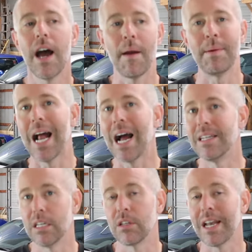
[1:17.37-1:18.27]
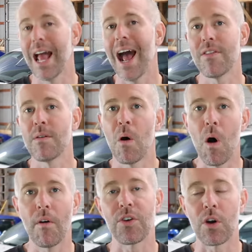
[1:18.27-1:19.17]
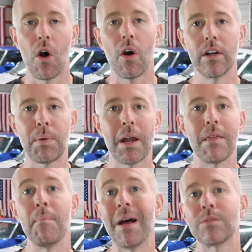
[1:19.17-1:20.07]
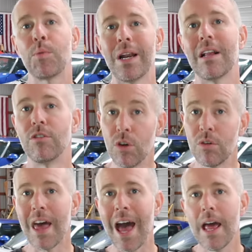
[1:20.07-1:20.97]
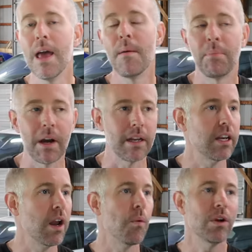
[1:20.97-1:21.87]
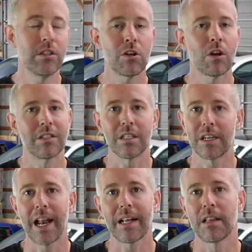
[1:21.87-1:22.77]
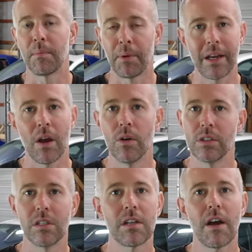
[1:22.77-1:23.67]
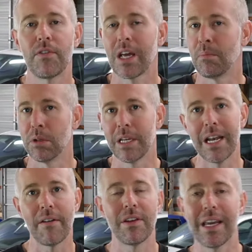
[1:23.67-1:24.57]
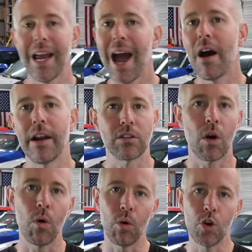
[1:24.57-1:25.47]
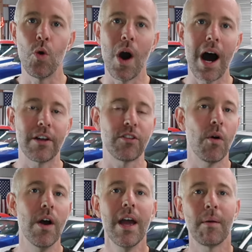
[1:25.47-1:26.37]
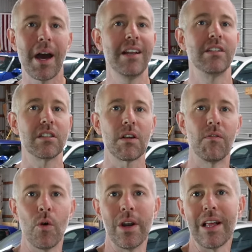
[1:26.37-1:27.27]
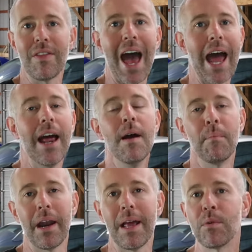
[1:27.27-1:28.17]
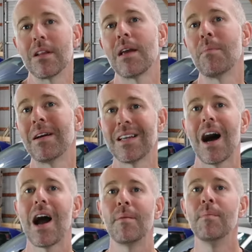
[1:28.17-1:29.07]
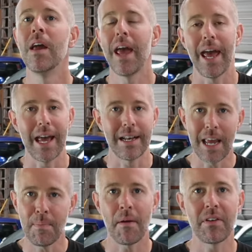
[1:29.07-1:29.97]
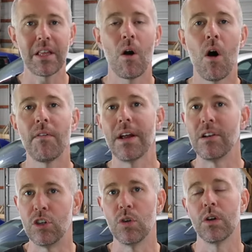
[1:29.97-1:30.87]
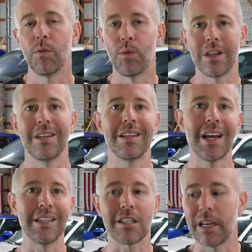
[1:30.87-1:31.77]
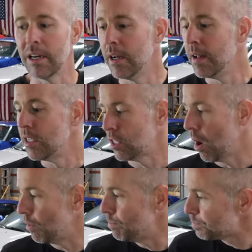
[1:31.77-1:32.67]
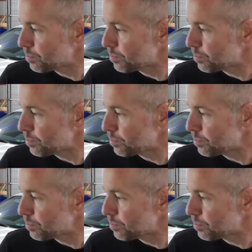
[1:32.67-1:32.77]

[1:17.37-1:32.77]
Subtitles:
I mean, ideally to have them off the car is probably the best way to do that, but you know, once you start disconnecting the brake hoses and stuff, you got to bleed everything out, and it's a whole hoo-ha. So kind of just avoiding that, but I'm going to take my time and tape everything off and do it really nicely. So